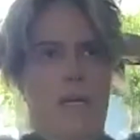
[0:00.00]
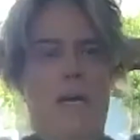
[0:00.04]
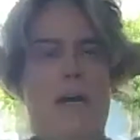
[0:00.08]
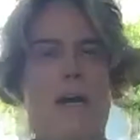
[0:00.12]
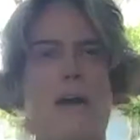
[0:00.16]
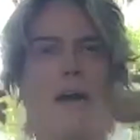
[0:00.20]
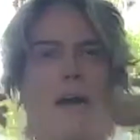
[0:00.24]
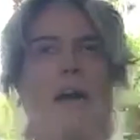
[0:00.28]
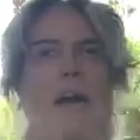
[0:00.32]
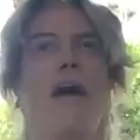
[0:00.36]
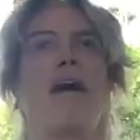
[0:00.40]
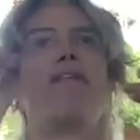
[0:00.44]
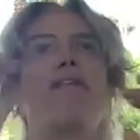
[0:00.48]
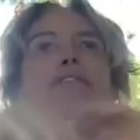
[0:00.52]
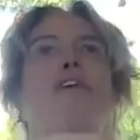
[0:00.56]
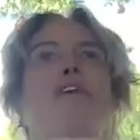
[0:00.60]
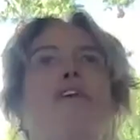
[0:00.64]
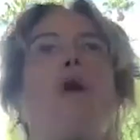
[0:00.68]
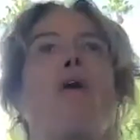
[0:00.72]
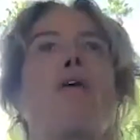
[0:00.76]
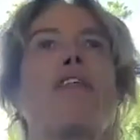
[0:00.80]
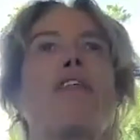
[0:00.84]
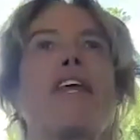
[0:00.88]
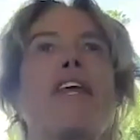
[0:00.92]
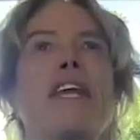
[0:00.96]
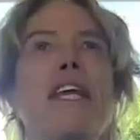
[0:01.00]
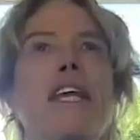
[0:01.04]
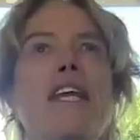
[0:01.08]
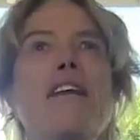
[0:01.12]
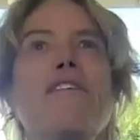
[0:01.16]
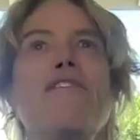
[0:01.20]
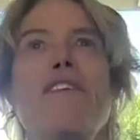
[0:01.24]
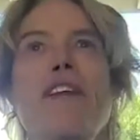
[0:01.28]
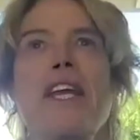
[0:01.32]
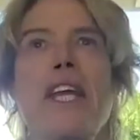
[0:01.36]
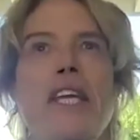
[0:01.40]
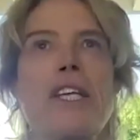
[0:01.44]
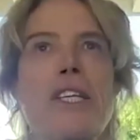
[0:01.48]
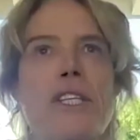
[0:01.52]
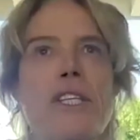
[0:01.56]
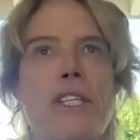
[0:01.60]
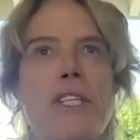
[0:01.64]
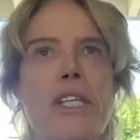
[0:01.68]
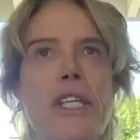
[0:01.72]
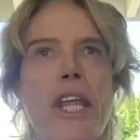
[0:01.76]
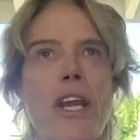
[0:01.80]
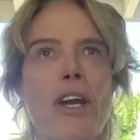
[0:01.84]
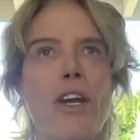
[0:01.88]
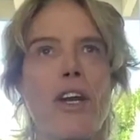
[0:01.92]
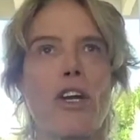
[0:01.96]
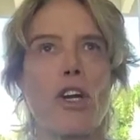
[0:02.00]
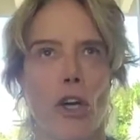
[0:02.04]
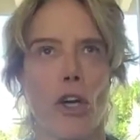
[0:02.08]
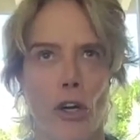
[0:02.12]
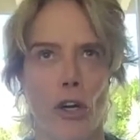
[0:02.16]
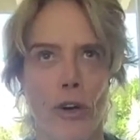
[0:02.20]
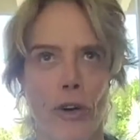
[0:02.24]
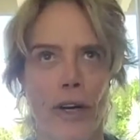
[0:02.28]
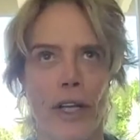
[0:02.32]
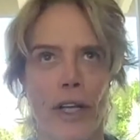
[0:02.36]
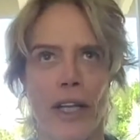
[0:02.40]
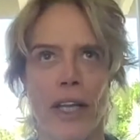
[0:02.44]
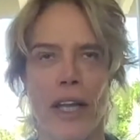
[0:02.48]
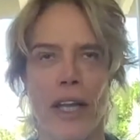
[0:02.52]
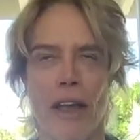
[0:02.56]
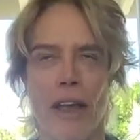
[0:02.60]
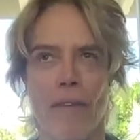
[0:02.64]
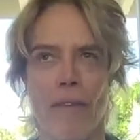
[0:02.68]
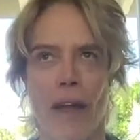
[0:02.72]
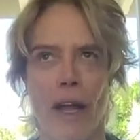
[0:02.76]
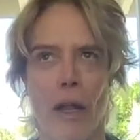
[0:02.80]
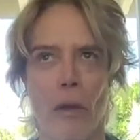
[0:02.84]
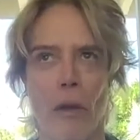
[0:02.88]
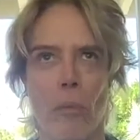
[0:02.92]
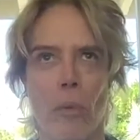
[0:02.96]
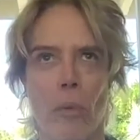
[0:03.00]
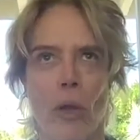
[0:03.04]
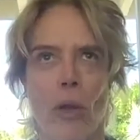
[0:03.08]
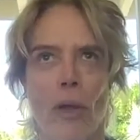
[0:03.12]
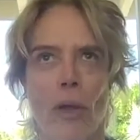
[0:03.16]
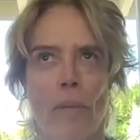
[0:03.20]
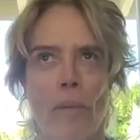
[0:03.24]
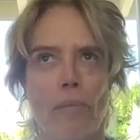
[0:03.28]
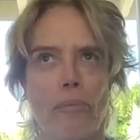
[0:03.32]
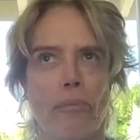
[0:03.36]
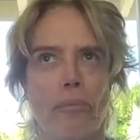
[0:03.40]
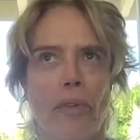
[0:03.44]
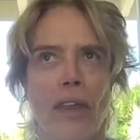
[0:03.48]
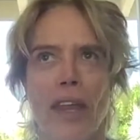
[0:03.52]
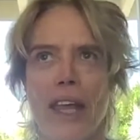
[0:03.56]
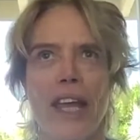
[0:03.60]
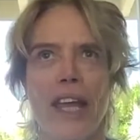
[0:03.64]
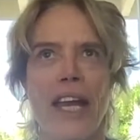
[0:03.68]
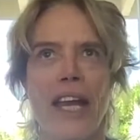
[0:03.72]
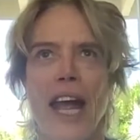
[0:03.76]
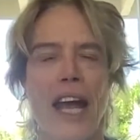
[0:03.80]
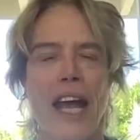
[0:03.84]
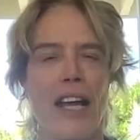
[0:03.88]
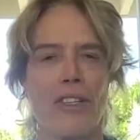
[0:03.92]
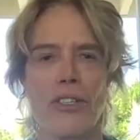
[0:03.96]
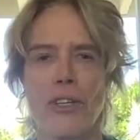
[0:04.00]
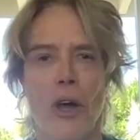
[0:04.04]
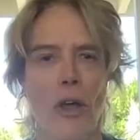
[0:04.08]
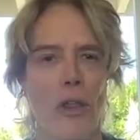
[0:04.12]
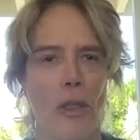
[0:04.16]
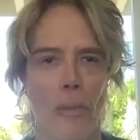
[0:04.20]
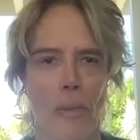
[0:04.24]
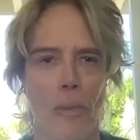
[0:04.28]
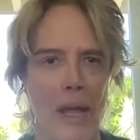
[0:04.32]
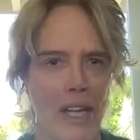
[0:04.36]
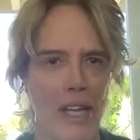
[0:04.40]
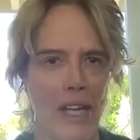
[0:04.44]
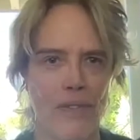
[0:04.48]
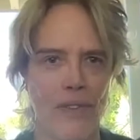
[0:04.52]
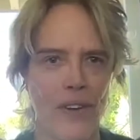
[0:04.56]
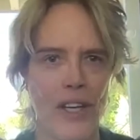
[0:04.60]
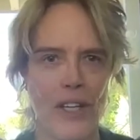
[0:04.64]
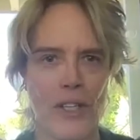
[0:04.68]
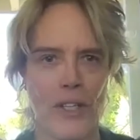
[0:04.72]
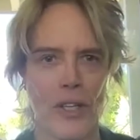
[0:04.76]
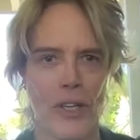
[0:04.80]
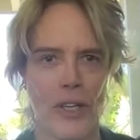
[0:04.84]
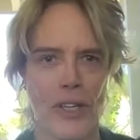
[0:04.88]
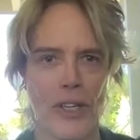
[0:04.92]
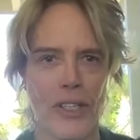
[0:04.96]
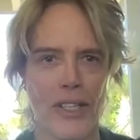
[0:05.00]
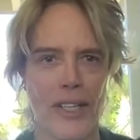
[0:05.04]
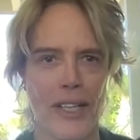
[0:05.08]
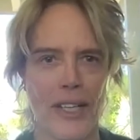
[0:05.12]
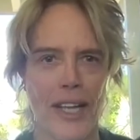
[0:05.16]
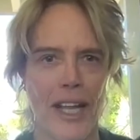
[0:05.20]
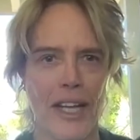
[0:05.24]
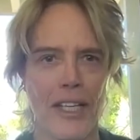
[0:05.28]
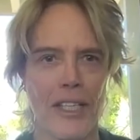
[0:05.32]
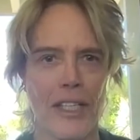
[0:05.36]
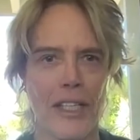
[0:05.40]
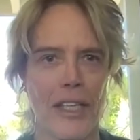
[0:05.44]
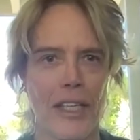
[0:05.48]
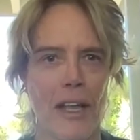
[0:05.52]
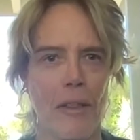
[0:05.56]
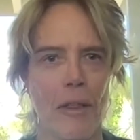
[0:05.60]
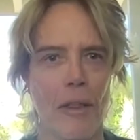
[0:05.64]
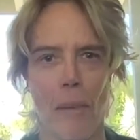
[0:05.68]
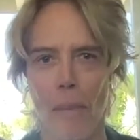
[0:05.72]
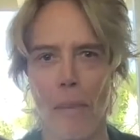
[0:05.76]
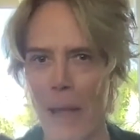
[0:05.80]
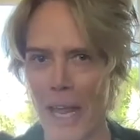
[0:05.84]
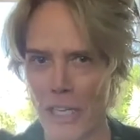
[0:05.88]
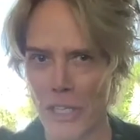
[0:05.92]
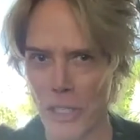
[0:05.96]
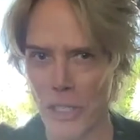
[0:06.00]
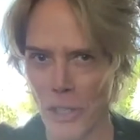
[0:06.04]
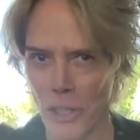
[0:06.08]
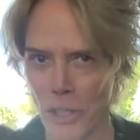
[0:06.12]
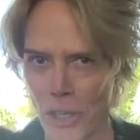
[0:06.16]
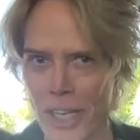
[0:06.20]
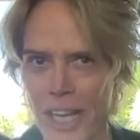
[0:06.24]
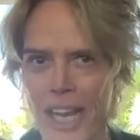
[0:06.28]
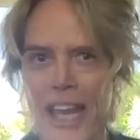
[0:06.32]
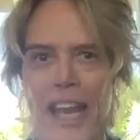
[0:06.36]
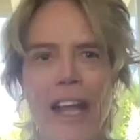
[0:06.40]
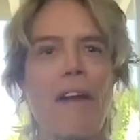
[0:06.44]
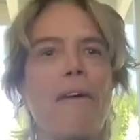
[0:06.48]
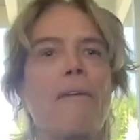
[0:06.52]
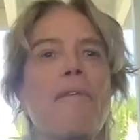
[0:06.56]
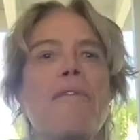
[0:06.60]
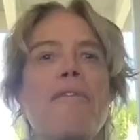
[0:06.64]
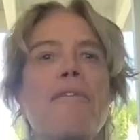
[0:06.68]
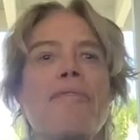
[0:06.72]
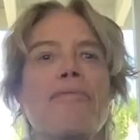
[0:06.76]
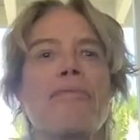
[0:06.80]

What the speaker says: of all the EVs that are currently available, it has all the best features. It's the best looking.